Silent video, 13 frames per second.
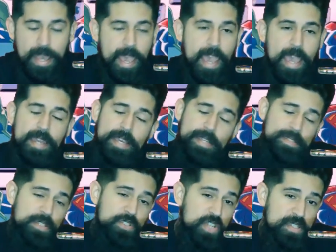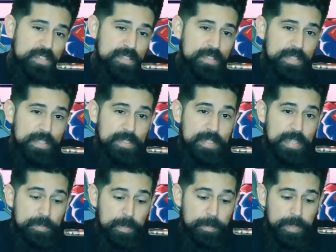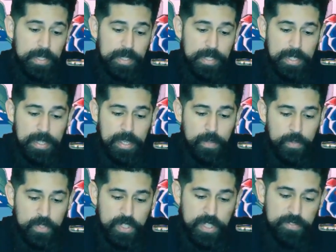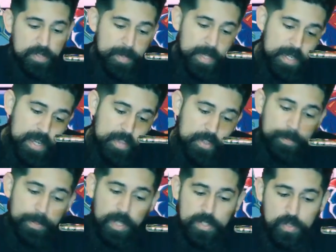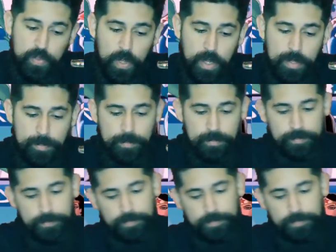And he has his Justice League team ability, which gives him another +1.